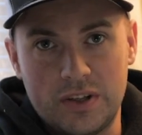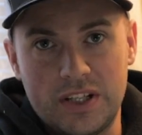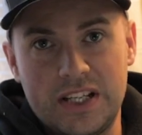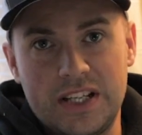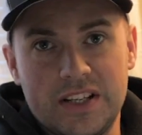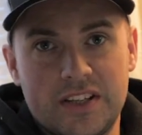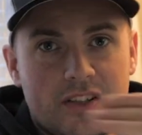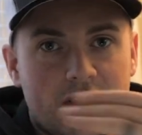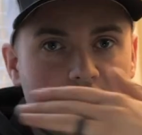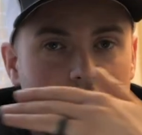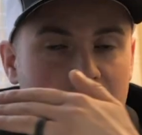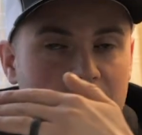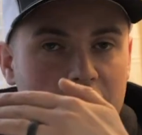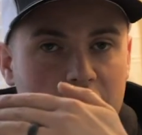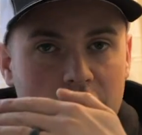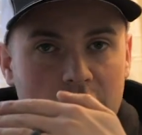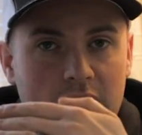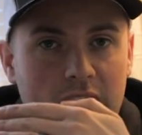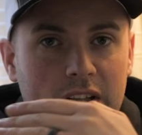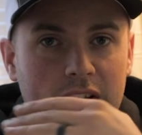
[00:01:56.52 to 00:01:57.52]
east
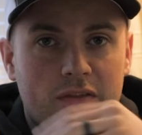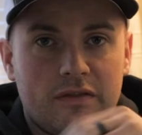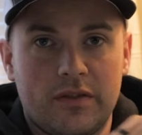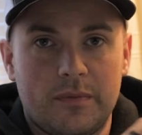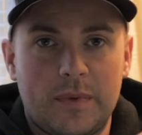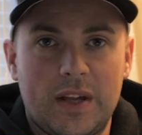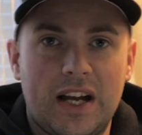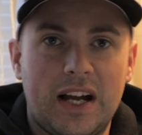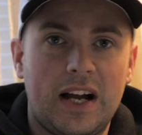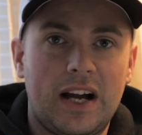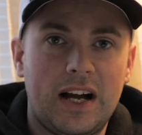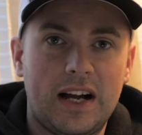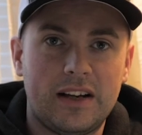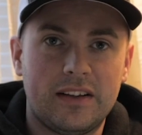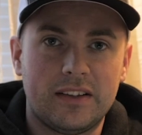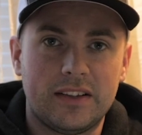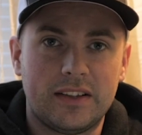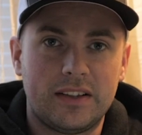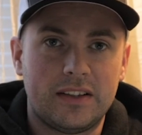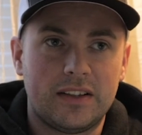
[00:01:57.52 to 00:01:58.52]
directly from that
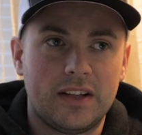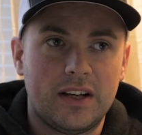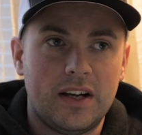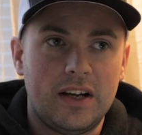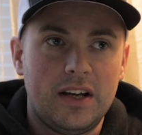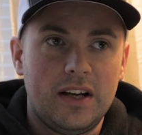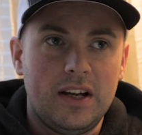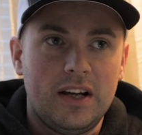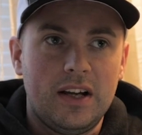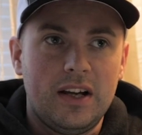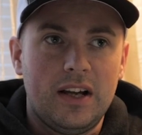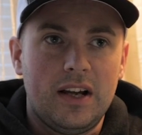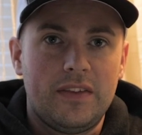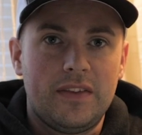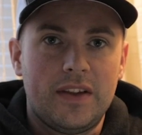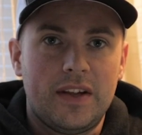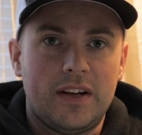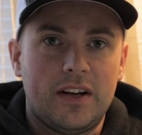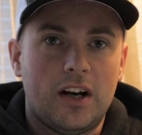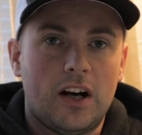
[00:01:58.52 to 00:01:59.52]
island
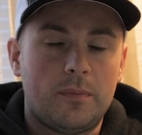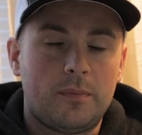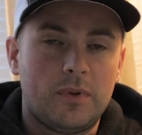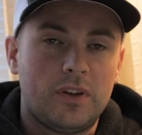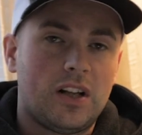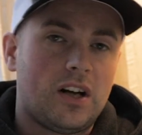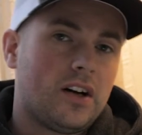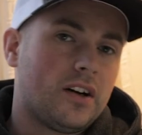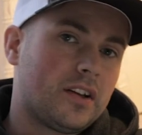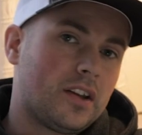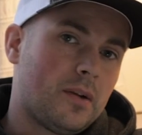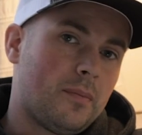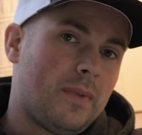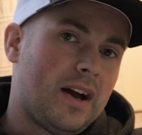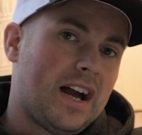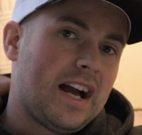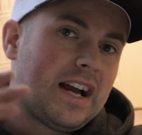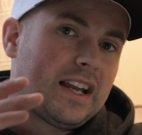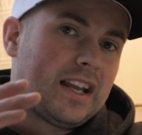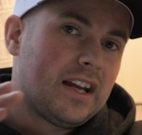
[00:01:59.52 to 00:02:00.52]
and then up along the
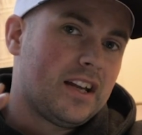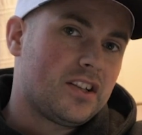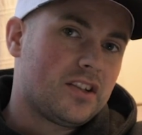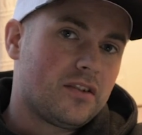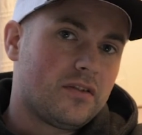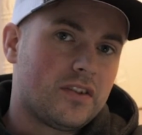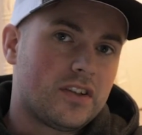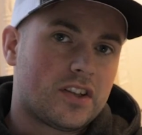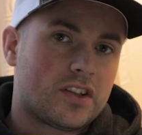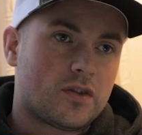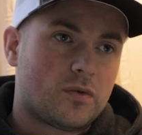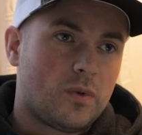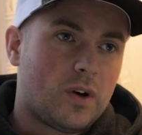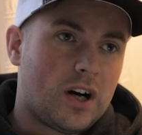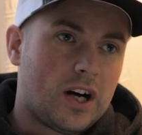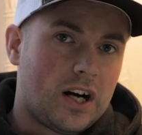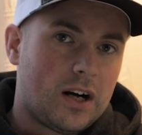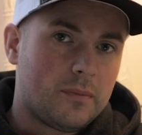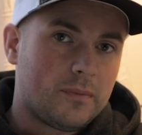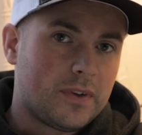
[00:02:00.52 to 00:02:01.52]
back edge of the
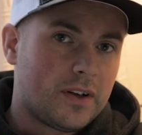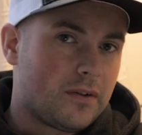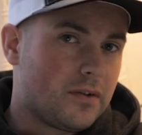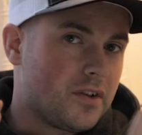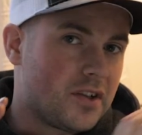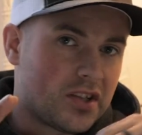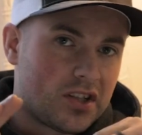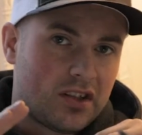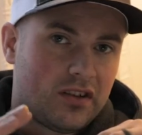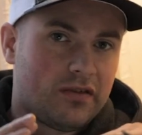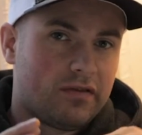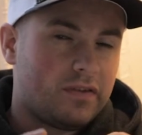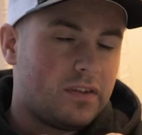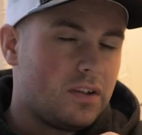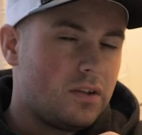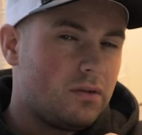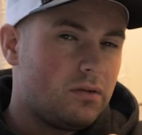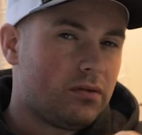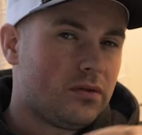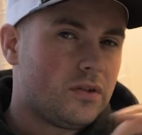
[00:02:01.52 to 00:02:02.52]
swamp, there were just a
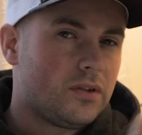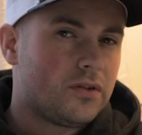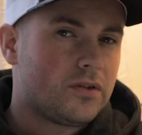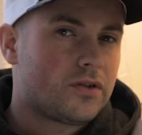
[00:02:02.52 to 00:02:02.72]
few little